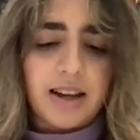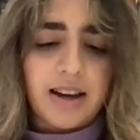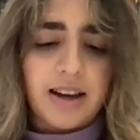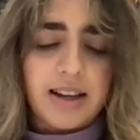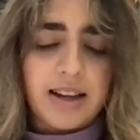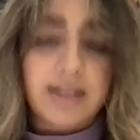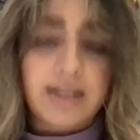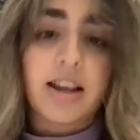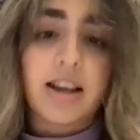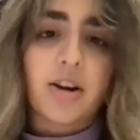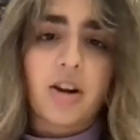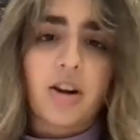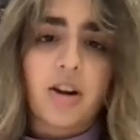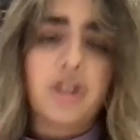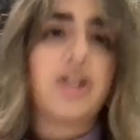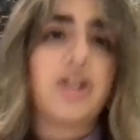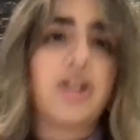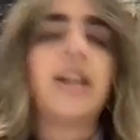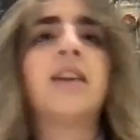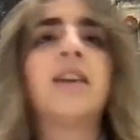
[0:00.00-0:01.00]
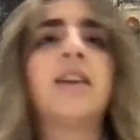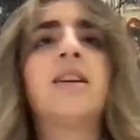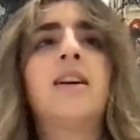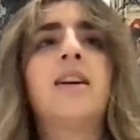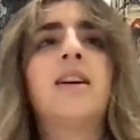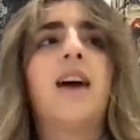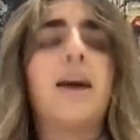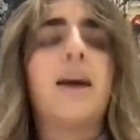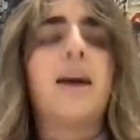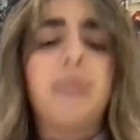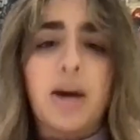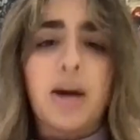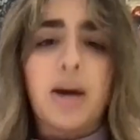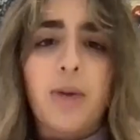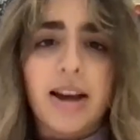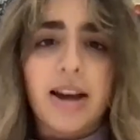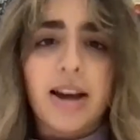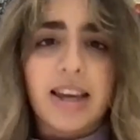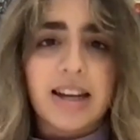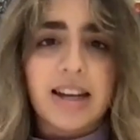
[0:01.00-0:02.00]
psychology. I'm now
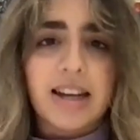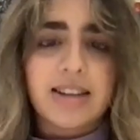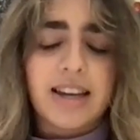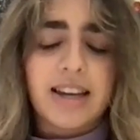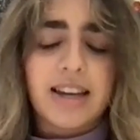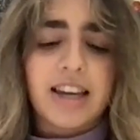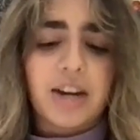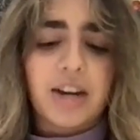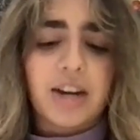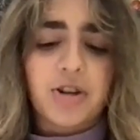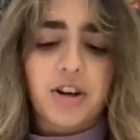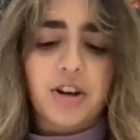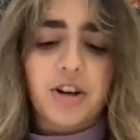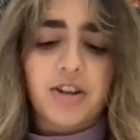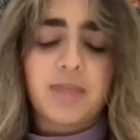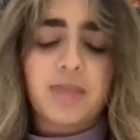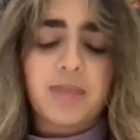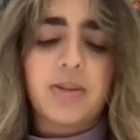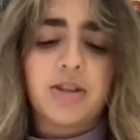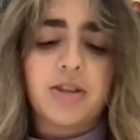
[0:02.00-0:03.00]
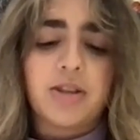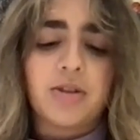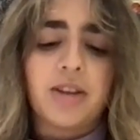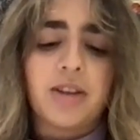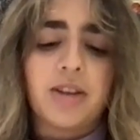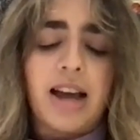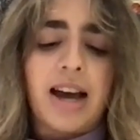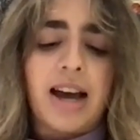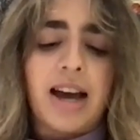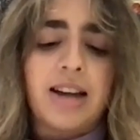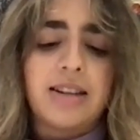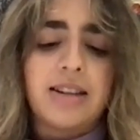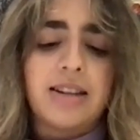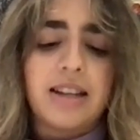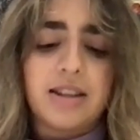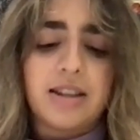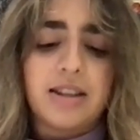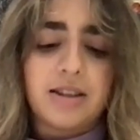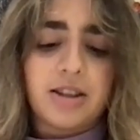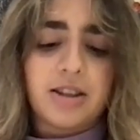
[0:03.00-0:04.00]
working in a psychiatric hospital, and
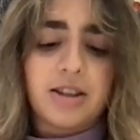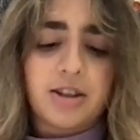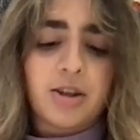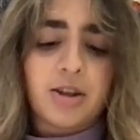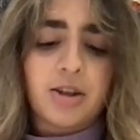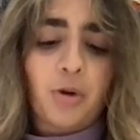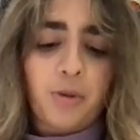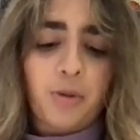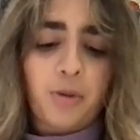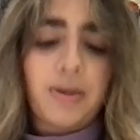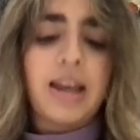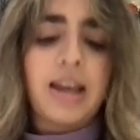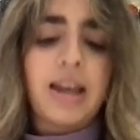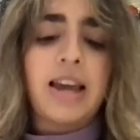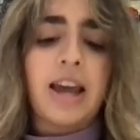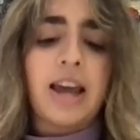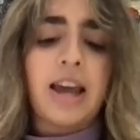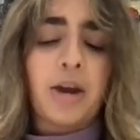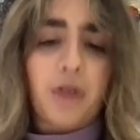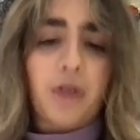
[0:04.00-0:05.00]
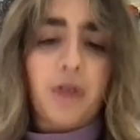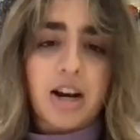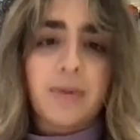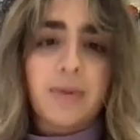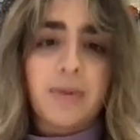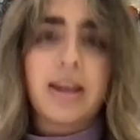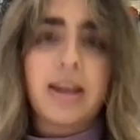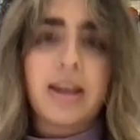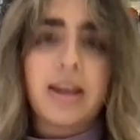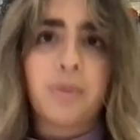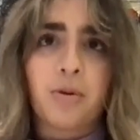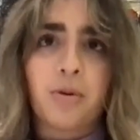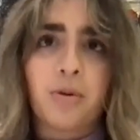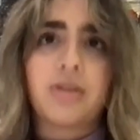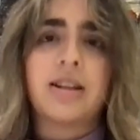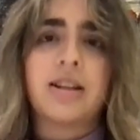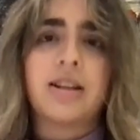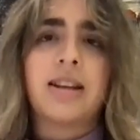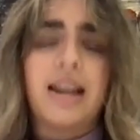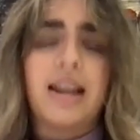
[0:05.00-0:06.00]
it's taught me incredibly
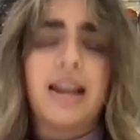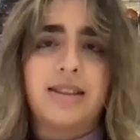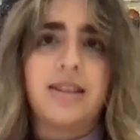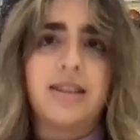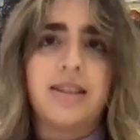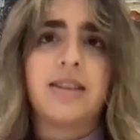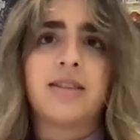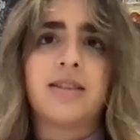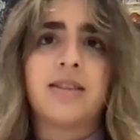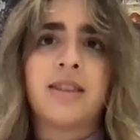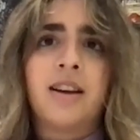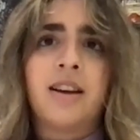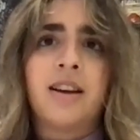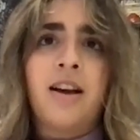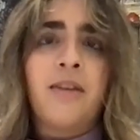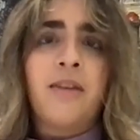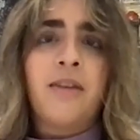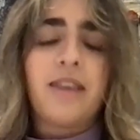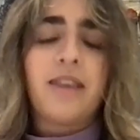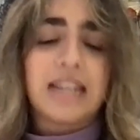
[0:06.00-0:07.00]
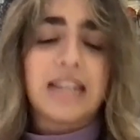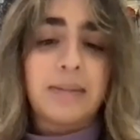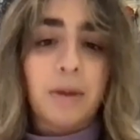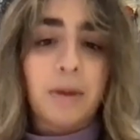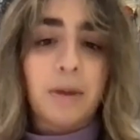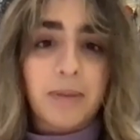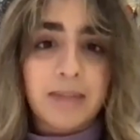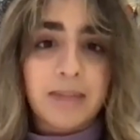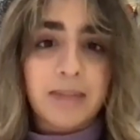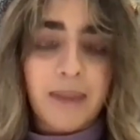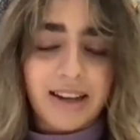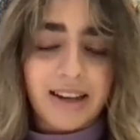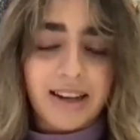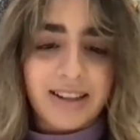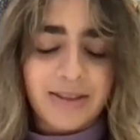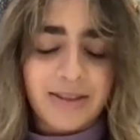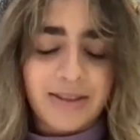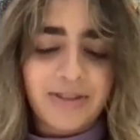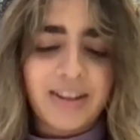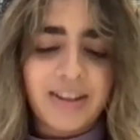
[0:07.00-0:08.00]
important lessons. Firstly, about
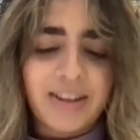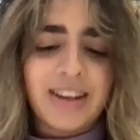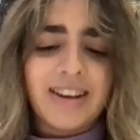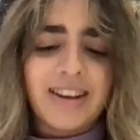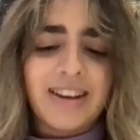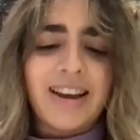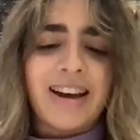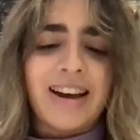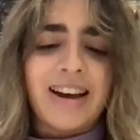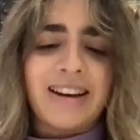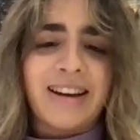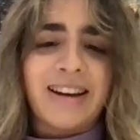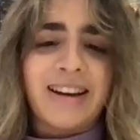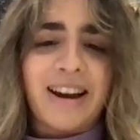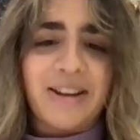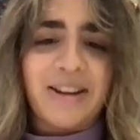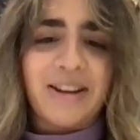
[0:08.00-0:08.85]
perspective and kind of,